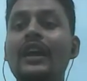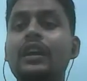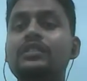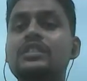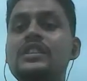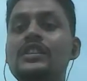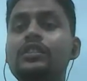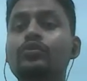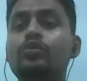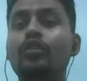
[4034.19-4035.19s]
at
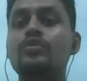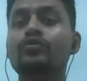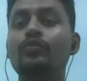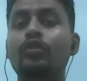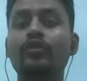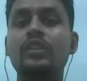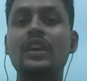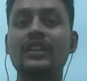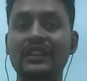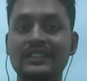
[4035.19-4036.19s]
C2 cross 2
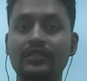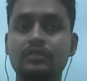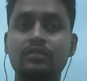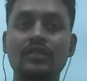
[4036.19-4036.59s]
monolayer is.